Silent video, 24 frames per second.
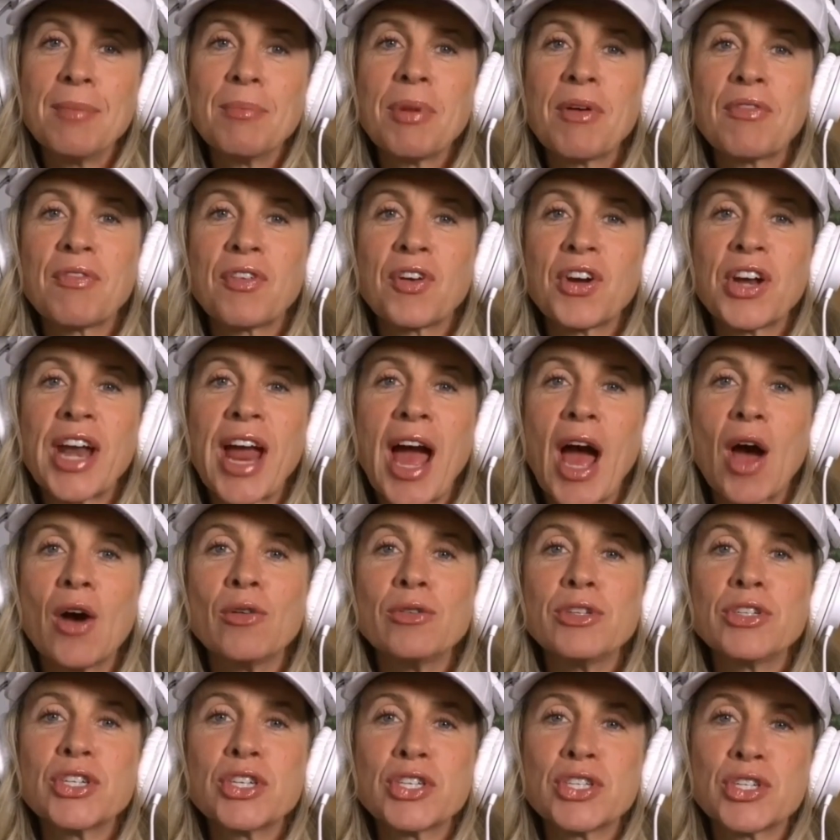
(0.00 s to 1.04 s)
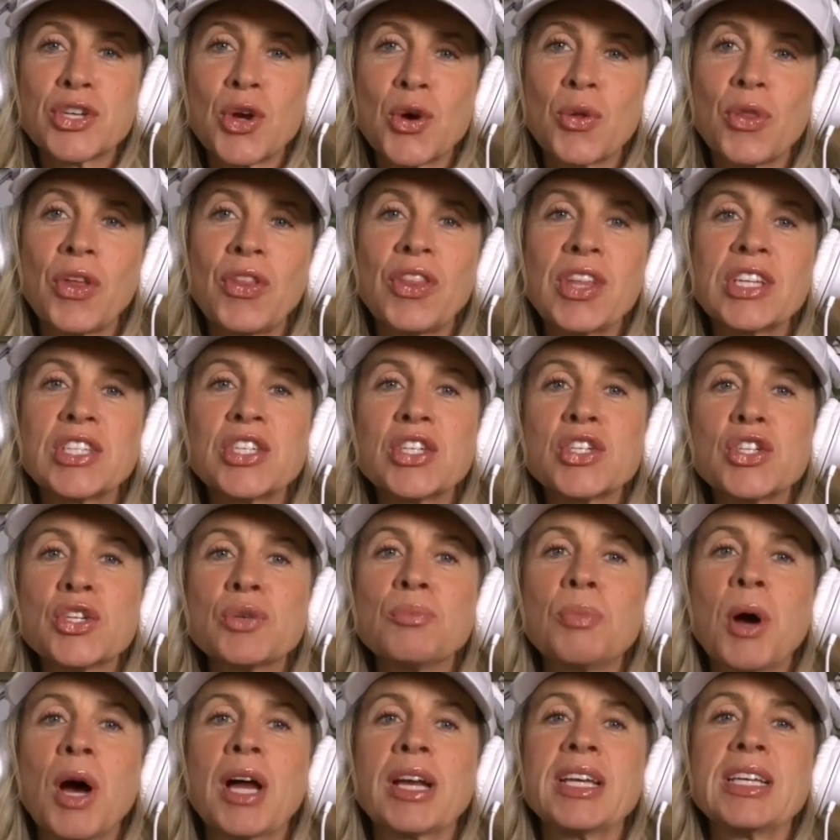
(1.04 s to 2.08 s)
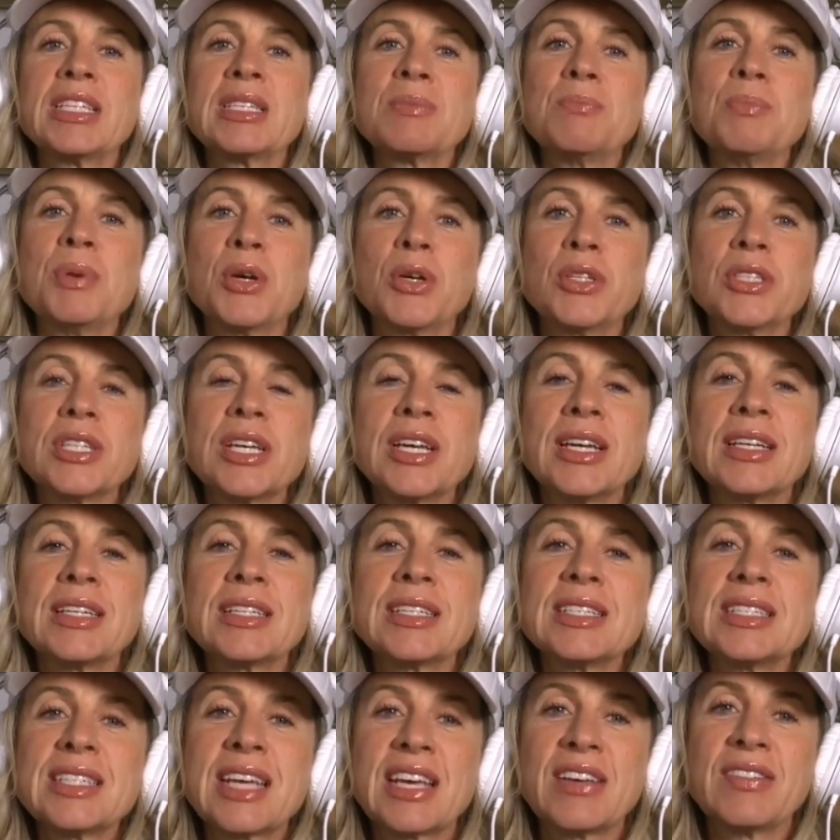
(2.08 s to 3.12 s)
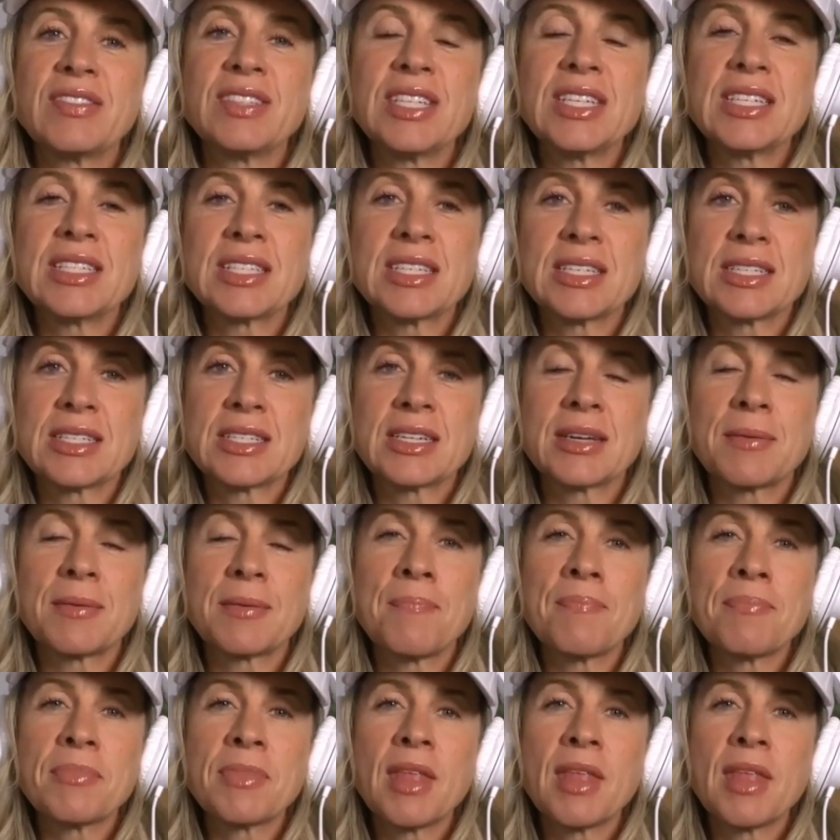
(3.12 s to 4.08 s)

But for now, just know that this is your body's built in safety system.